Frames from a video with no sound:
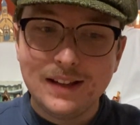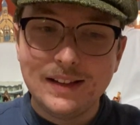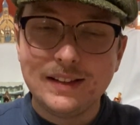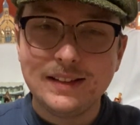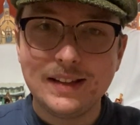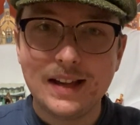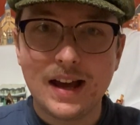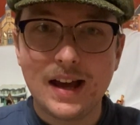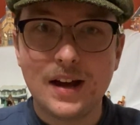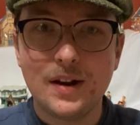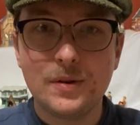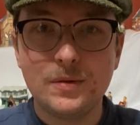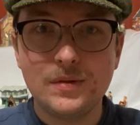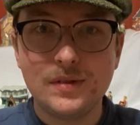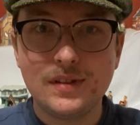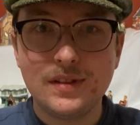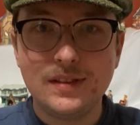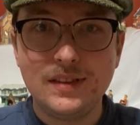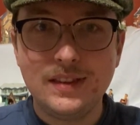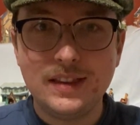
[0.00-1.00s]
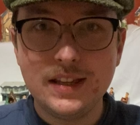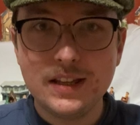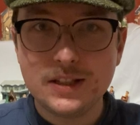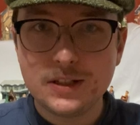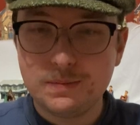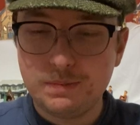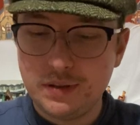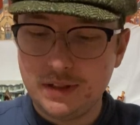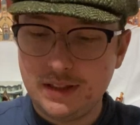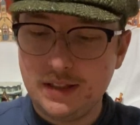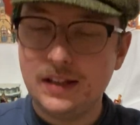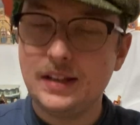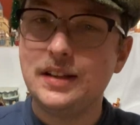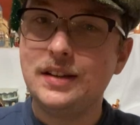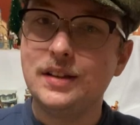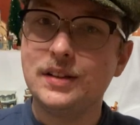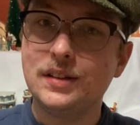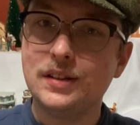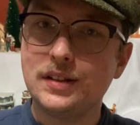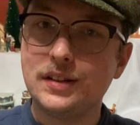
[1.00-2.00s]
Now, this
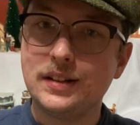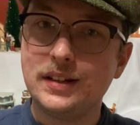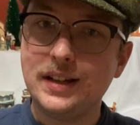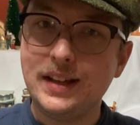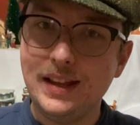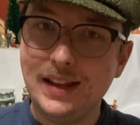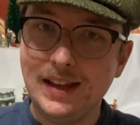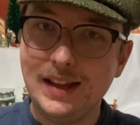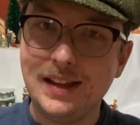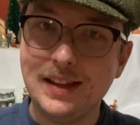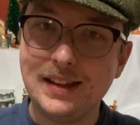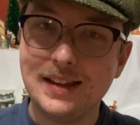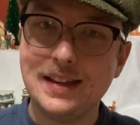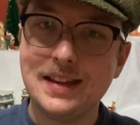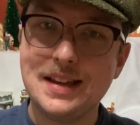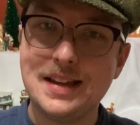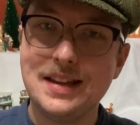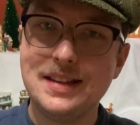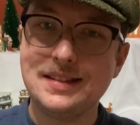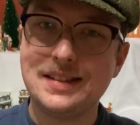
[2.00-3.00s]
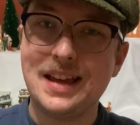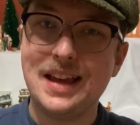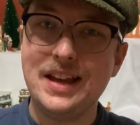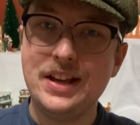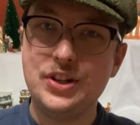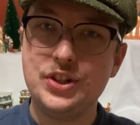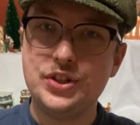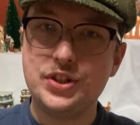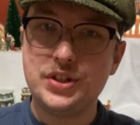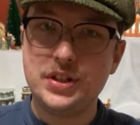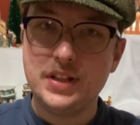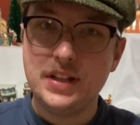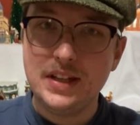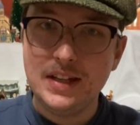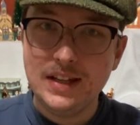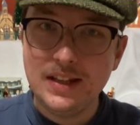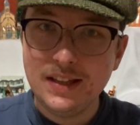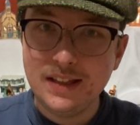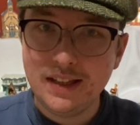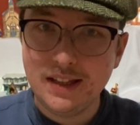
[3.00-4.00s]
particular ink is a
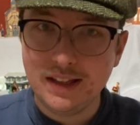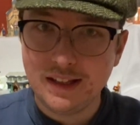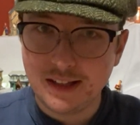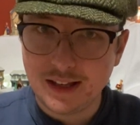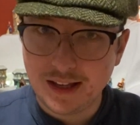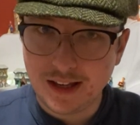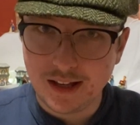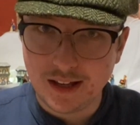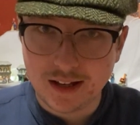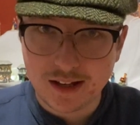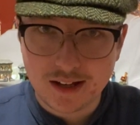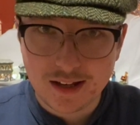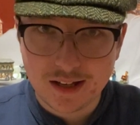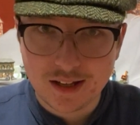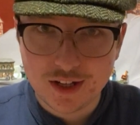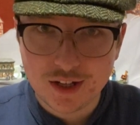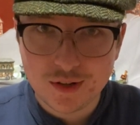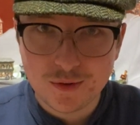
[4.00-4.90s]
sheening ink,